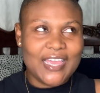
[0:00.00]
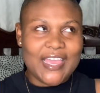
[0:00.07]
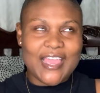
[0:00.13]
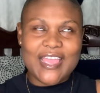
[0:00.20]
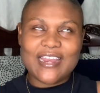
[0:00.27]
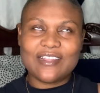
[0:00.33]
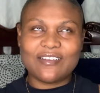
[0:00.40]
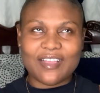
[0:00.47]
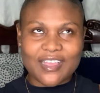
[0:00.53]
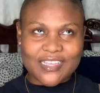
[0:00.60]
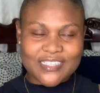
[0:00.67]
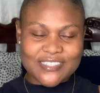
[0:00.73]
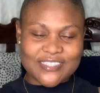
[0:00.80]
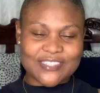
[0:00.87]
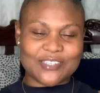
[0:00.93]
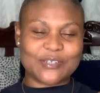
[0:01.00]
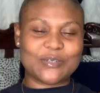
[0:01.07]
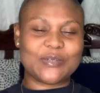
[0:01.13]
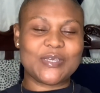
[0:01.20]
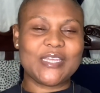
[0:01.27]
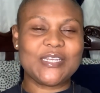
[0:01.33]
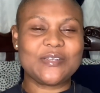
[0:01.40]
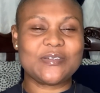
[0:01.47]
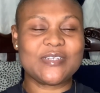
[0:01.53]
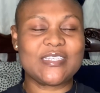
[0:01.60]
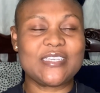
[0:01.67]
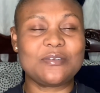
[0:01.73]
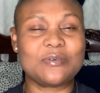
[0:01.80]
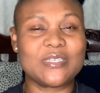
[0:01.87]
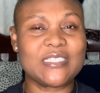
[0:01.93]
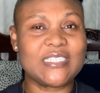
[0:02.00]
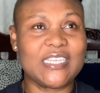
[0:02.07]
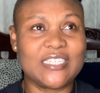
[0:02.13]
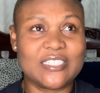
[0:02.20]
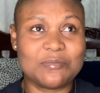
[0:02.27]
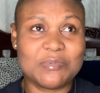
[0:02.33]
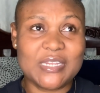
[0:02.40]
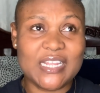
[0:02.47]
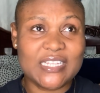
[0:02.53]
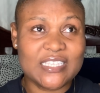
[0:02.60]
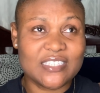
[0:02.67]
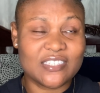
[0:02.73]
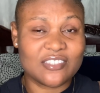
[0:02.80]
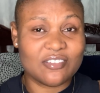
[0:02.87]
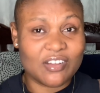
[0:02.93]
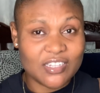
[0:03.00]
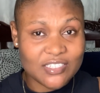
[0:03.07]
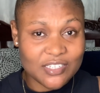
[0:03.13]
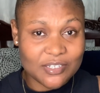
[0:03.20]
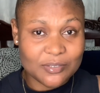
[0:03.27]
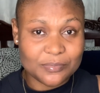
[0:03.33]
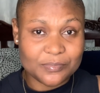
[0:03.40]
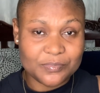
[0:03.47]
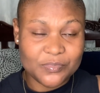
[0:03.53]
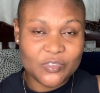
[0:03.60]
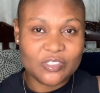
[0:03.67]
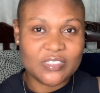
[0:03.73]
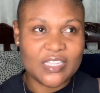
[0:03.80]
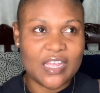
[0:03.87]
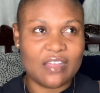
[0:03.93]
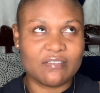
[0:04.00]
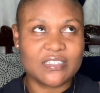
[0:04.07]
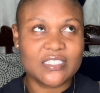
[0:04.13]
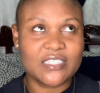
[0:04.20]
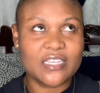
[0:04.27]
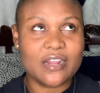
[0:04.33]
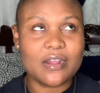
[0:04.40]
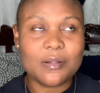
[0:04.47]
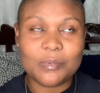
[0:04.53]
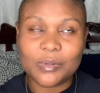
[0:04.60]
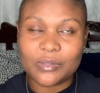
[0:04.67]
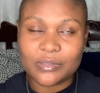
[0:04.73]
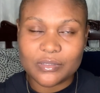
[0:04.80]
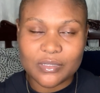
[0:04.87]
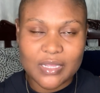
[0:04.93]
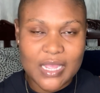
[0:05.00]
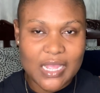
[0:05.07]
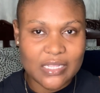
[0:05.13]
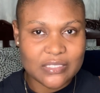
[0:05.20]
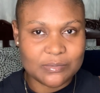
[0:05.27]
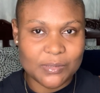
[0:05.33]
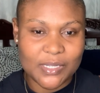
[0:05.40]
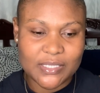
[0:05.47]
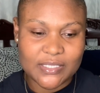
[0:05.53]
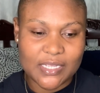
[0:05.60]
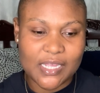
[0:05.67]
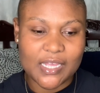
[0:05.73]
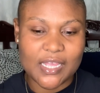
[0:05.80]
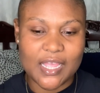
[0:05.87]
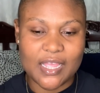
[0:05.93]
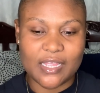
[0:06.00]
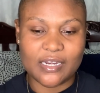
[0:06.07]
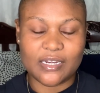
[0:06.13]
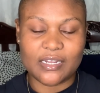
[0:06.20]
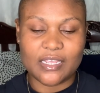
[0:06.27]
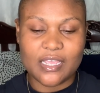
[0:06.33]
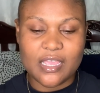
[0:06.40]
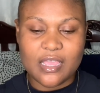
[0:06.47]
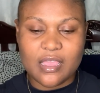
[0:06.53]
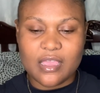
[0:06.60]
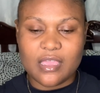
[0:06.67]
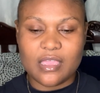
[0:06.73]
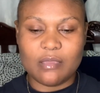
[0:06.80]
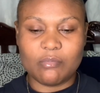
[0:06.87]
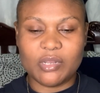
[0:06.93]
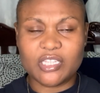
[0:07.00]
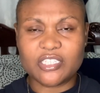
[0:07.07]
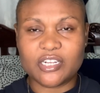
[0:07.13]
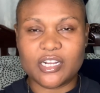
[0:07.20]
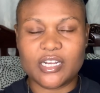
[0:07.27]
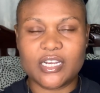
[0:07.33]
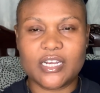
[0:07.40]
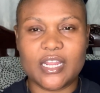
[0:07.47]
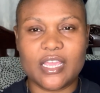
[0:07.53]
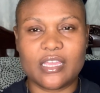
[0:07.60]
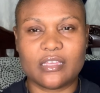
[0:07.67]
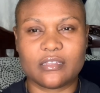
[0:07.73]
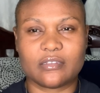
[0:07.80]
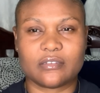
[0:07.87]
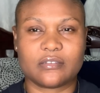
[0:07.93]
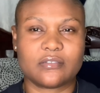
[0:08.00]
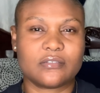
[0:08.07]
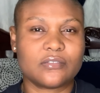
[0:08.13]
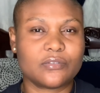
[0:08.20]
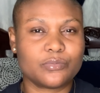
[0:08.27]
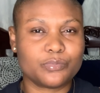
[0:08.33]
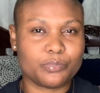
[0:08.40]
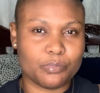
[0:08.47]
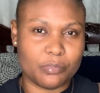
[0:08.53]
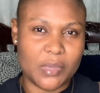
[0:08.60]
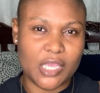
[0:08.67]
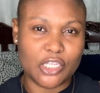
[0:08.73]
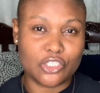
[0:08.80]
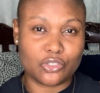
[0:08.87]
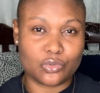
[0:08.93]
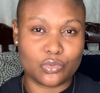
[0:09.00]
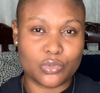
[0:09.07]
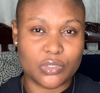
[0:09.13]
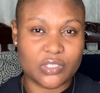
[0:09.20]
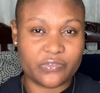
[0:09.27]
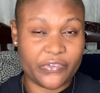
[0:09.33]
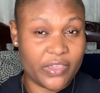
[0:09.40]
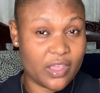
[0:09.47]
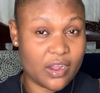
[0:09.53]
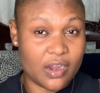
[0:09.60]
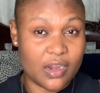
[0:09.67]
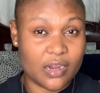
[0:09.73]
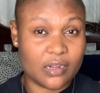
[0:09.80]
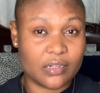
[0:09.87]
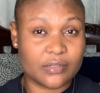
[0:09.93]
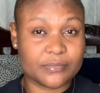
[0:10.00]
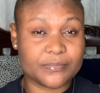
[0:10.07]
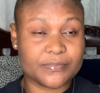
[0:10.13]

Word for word: anyway so anyway he was saying to me that his daughter used to have terrible asthma attack and him literally like make juice fair